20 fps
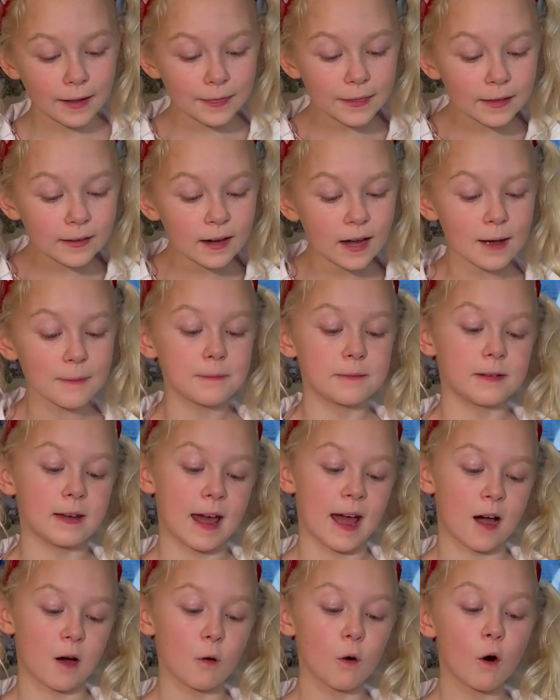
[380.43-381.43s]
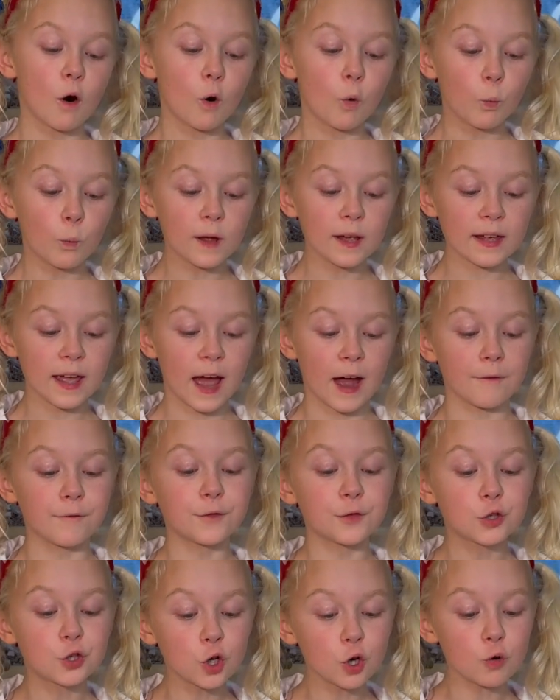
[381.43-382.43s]
the cup now, we have
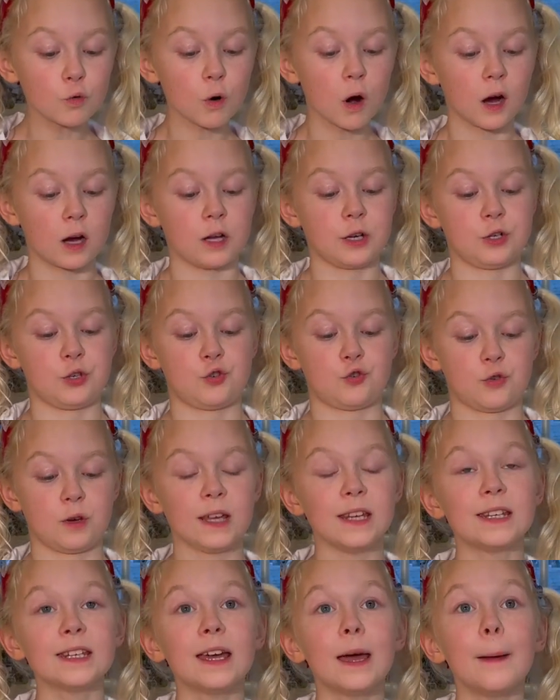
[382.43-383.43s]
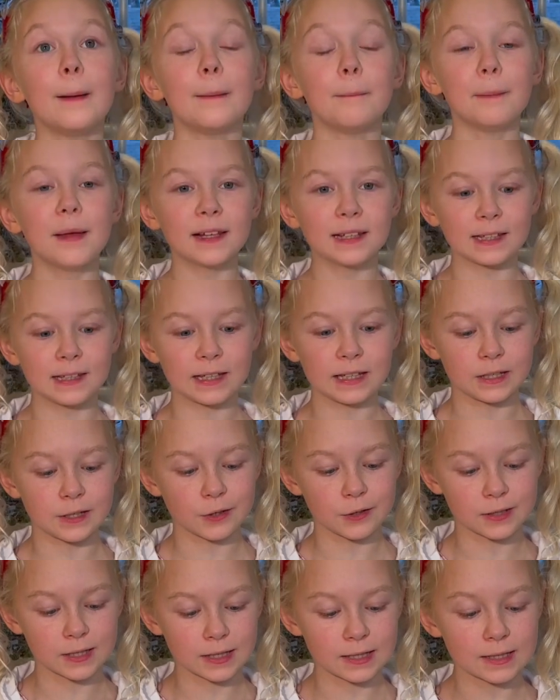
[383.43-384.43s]
200
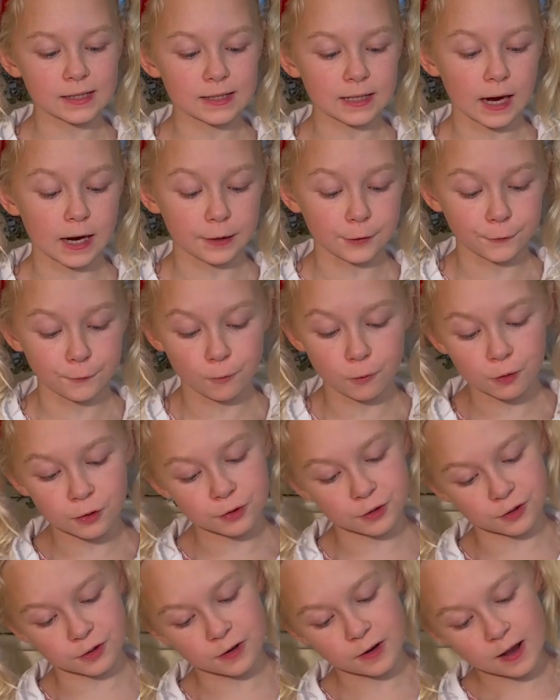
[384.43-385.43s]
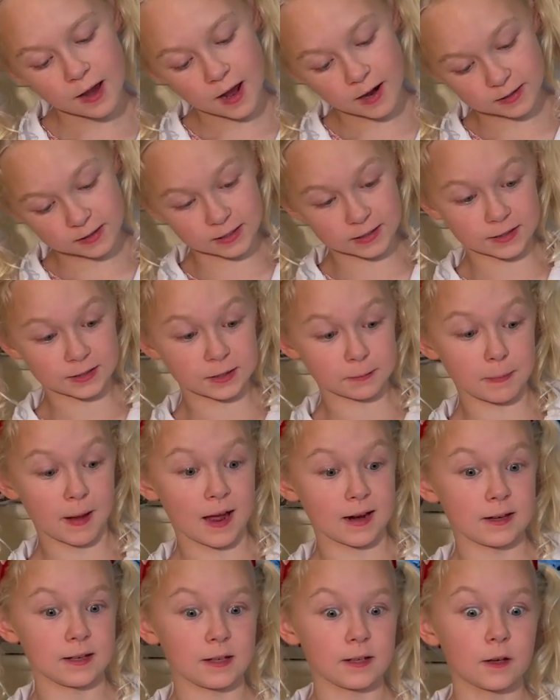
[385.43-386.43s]
milliliters inside of water and it's
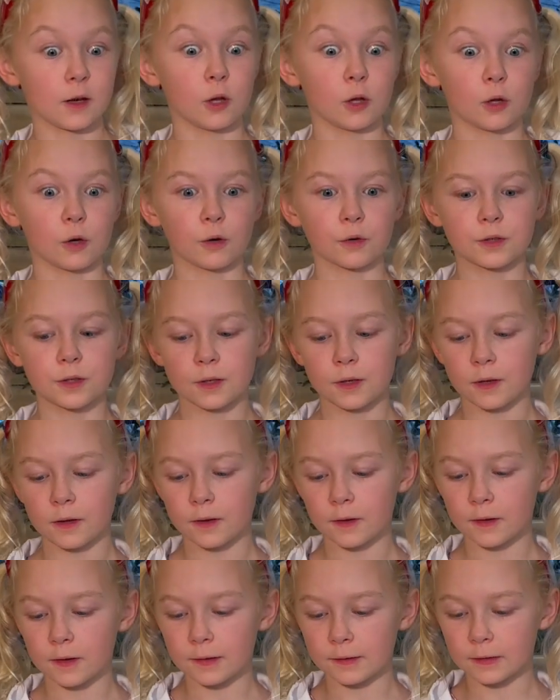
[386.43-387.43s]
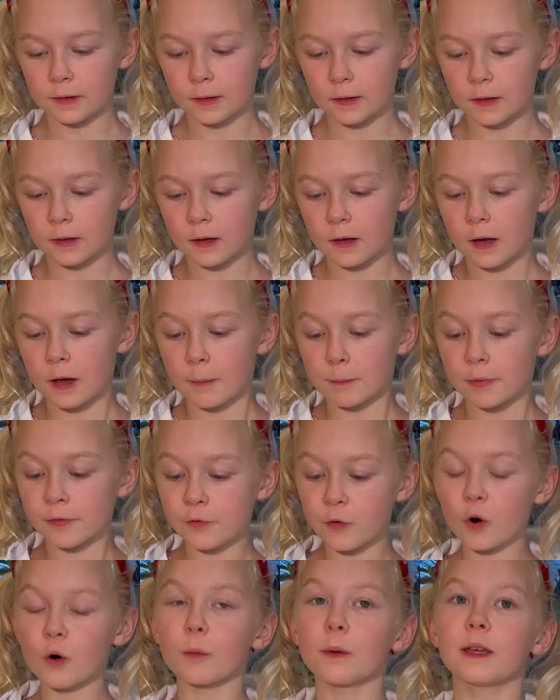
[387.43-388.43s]
expanded a lot.
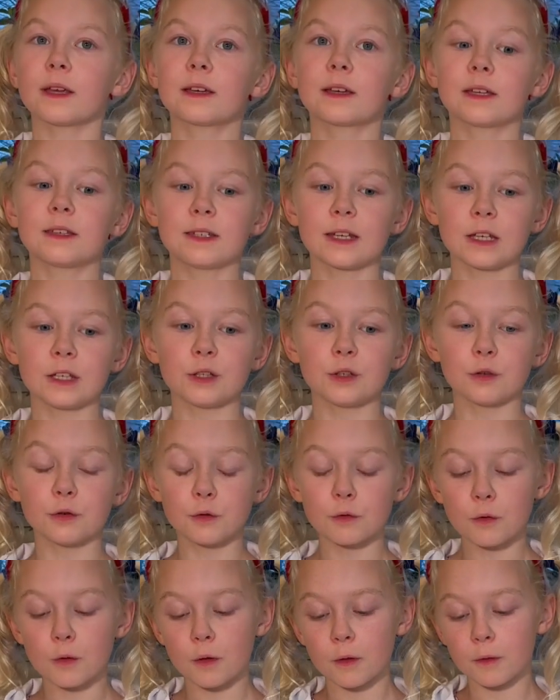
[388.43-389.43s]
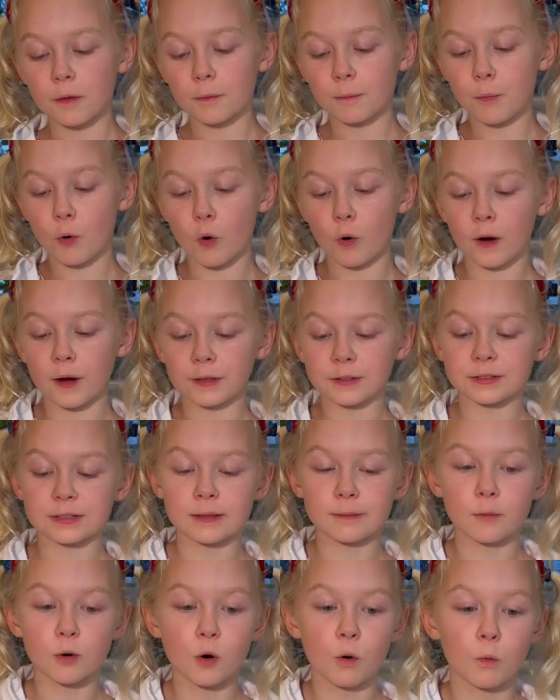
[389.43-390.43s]
Before we continue pouring
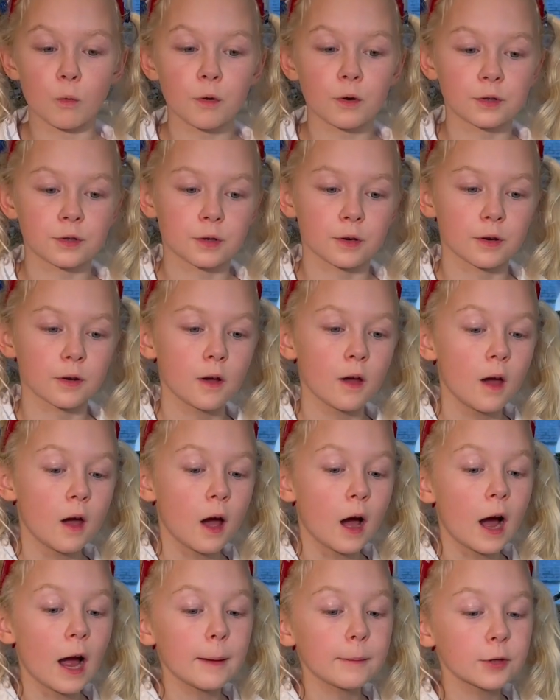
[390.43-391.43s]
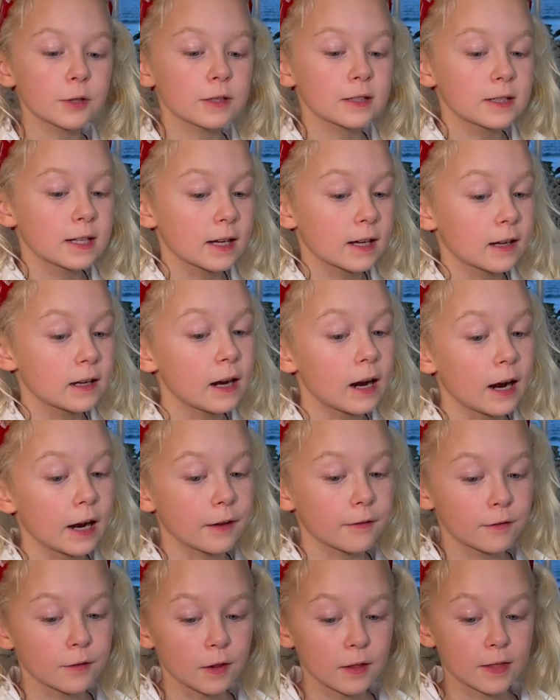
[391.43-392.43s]
some more water, I'm going to take a knife
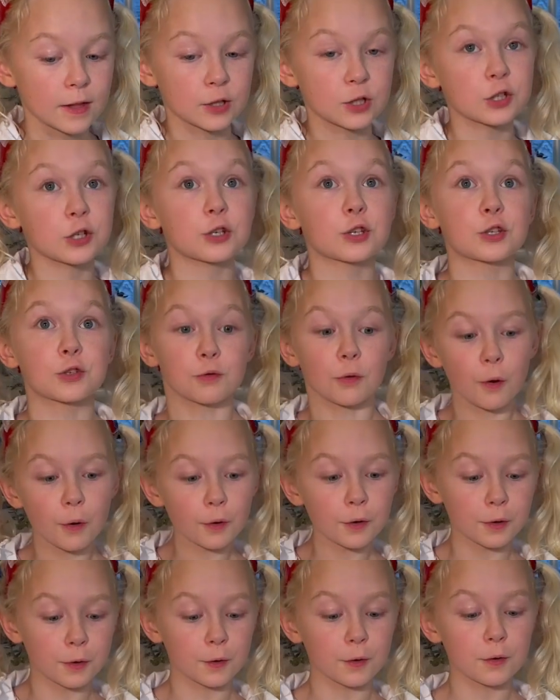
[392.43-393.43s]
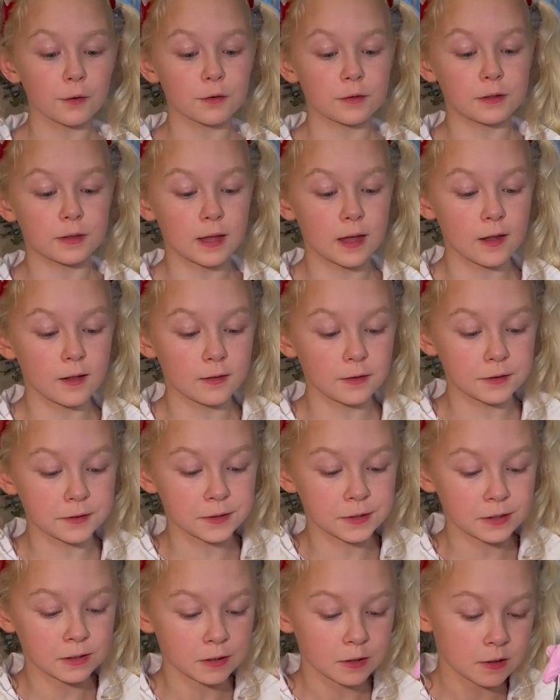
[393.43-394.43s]
that's stronger than
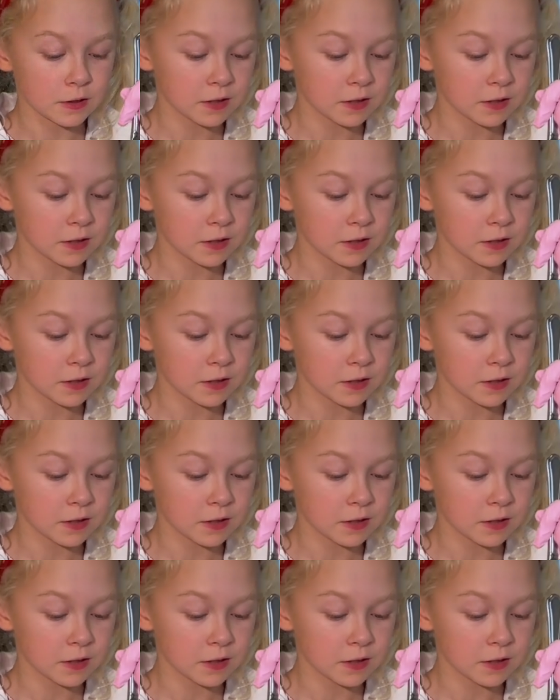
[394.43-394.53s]
this